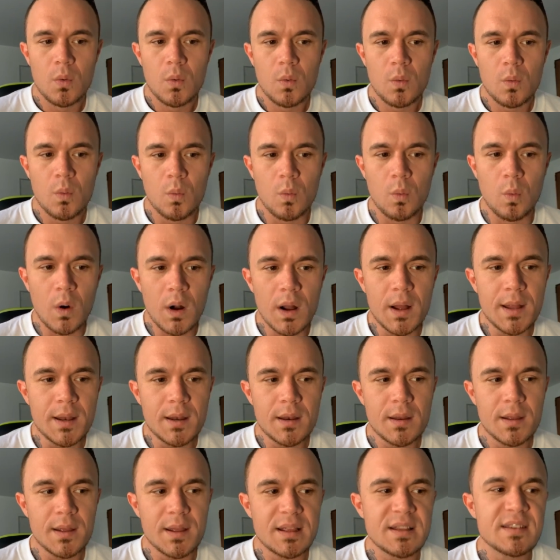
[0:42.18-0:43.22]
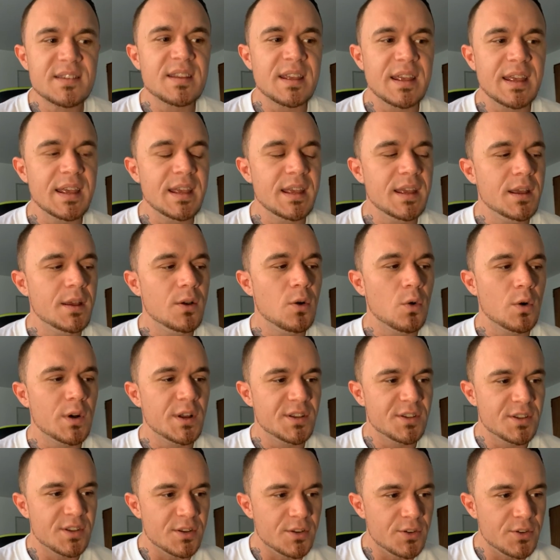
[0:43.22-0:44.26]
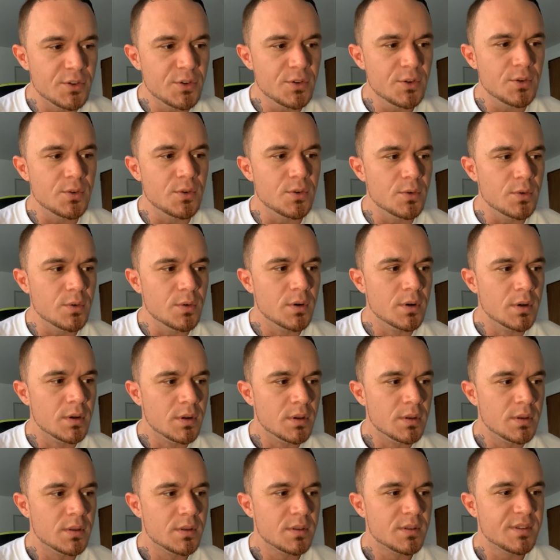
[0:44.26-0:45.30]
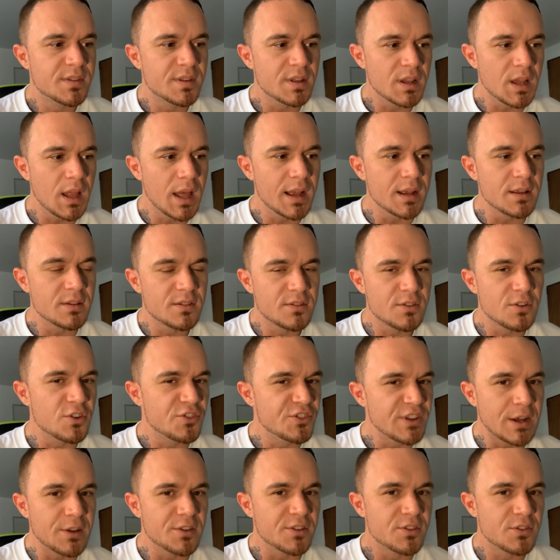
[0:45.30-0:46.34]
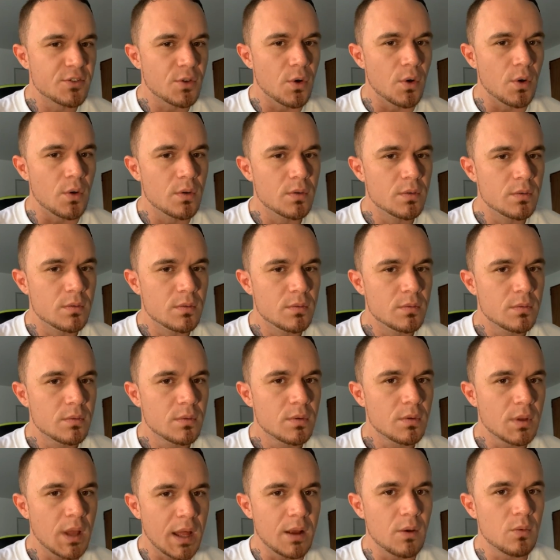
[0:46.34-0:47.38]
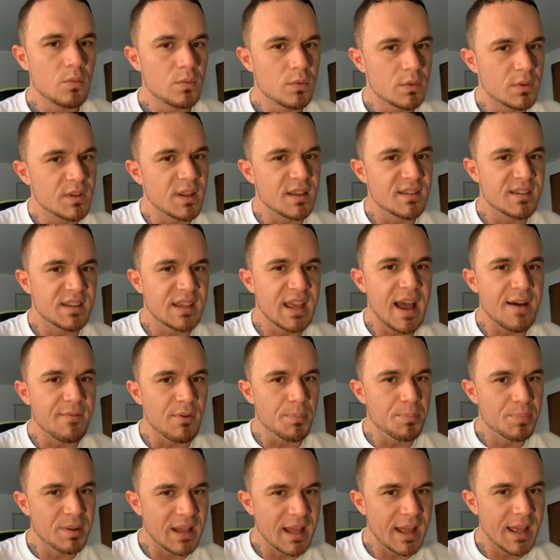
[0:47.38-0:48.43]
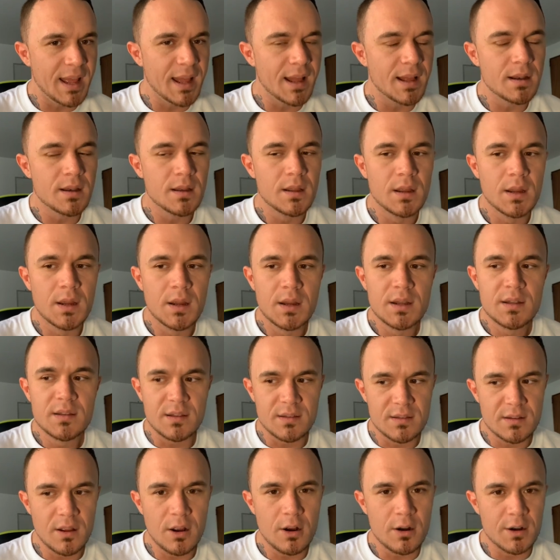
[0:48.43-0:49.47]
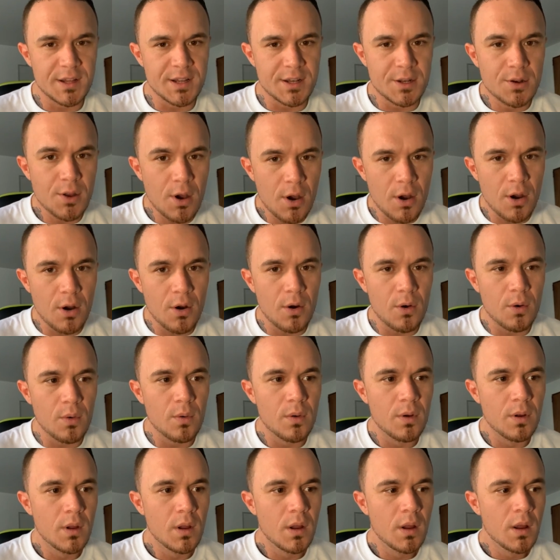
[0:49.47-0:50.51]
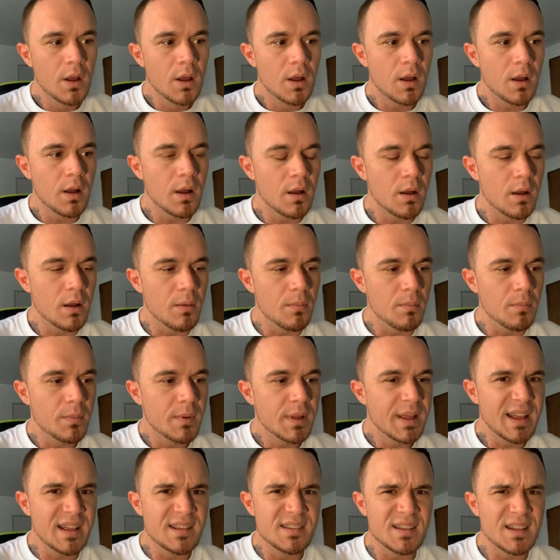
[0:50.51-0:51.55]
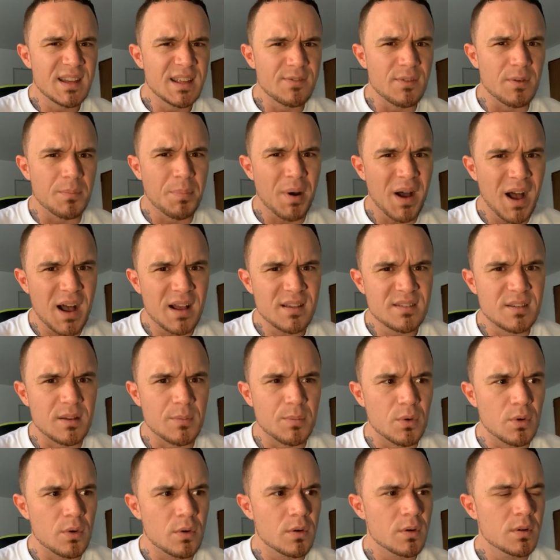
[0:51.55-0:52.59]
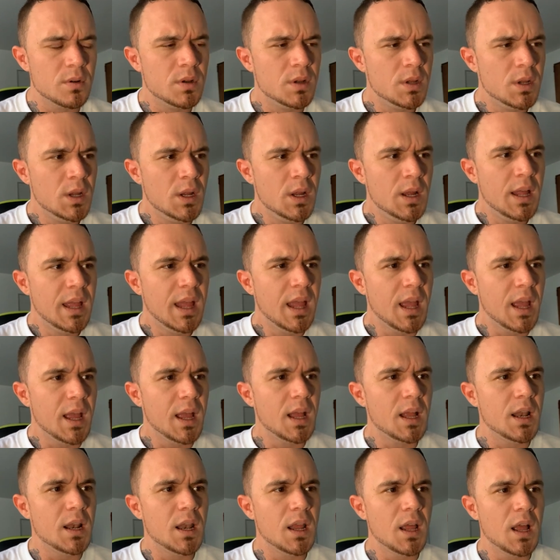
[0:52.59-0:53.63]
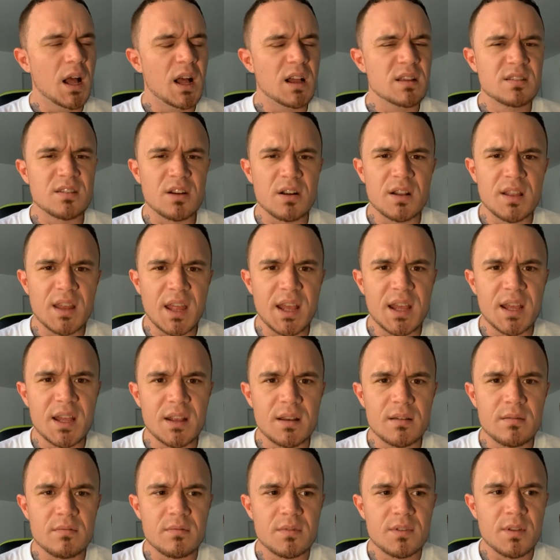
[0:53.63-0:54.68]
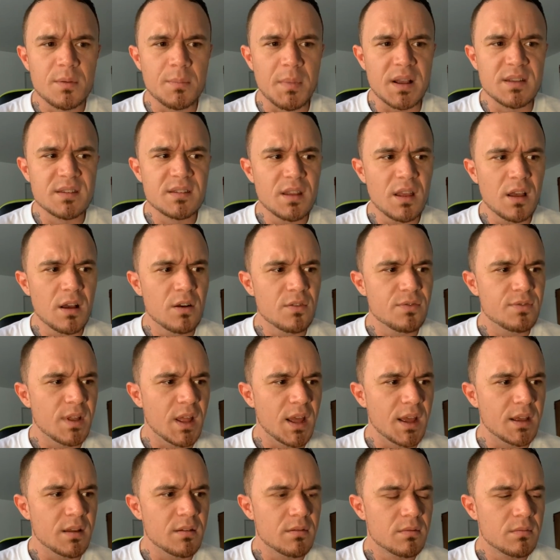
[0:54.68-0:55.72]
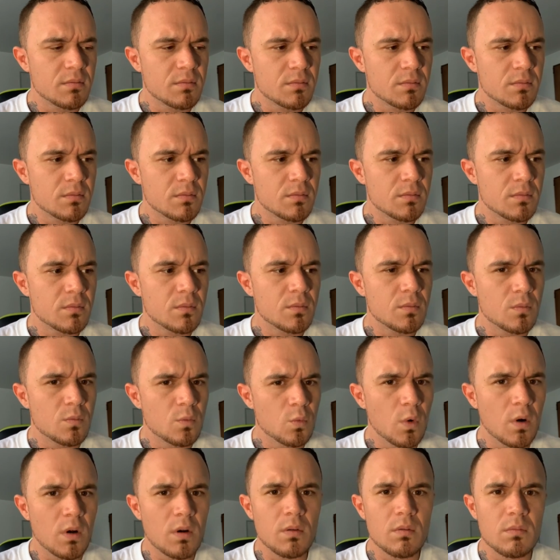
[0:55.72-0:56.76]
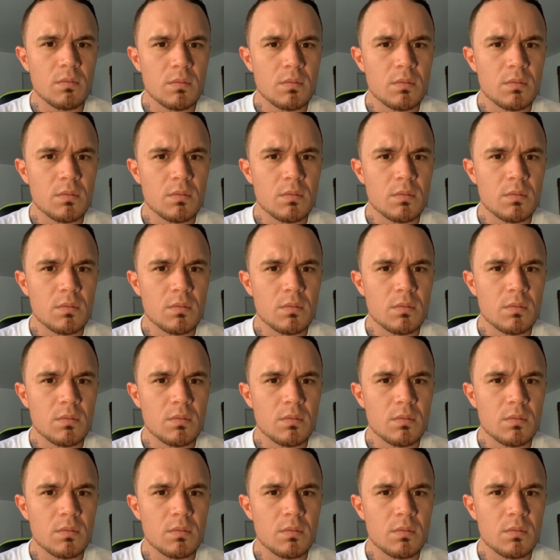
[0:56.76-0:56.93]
what is he going to do to like search out his soul? Like, does he have a plan? Does he already know? Is it even possible? And I started thinking to myself, like, well,